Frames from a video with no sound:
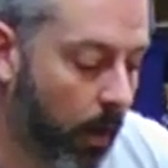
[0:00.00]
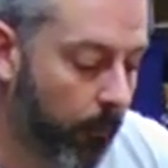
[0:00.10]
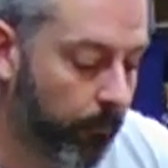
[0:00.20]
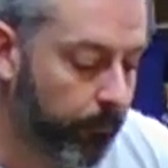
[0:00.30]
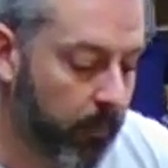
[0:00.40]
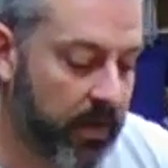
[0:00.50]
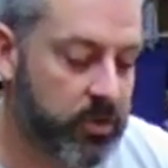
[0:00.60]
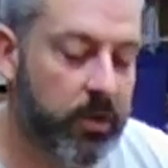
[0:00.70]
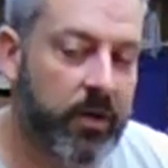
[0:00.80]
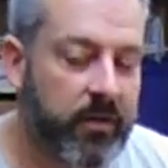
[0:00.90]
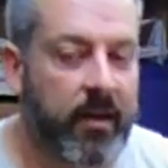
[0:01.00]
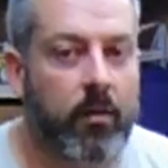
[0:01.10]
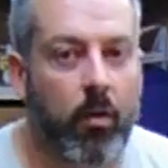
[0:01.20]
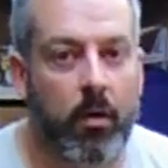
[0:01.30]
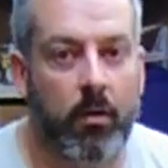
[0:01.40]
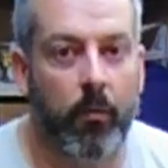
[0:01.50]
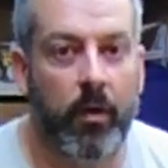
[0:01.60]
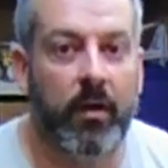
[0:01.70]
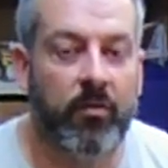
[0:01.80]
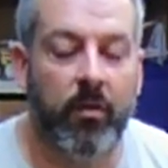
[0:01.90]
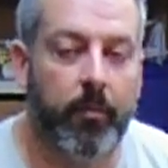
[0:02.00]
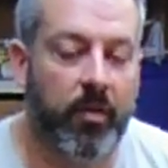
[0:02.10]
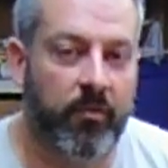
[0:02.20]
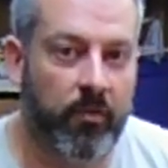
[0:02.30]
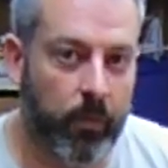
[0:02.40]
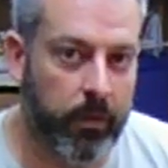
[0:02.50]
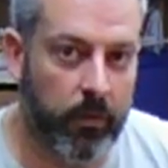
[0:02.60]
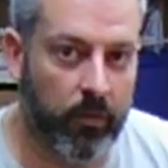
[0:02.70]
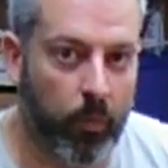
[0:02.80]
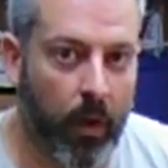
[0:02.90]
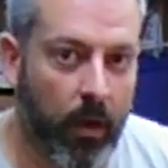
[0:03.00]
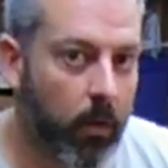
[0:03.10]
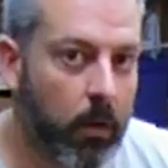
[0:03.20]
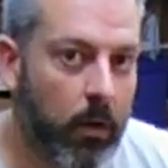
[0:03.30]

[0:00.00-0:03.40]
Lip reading: make sure you take along the rings and the pistons with you as well.